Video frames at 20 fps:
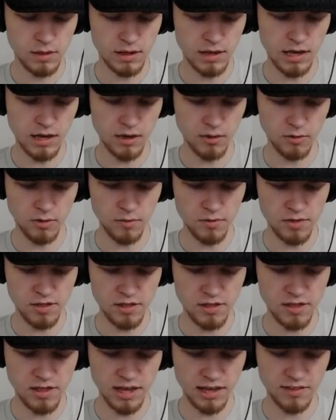Ow, what was
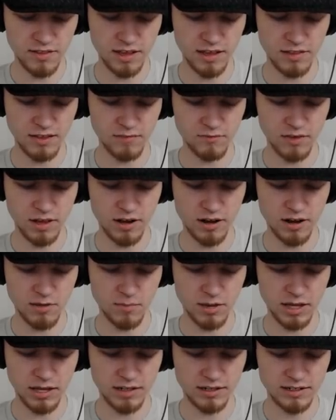that second thing that fired at
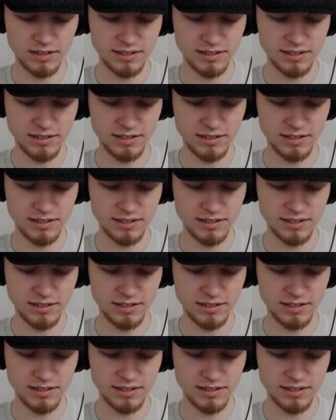me?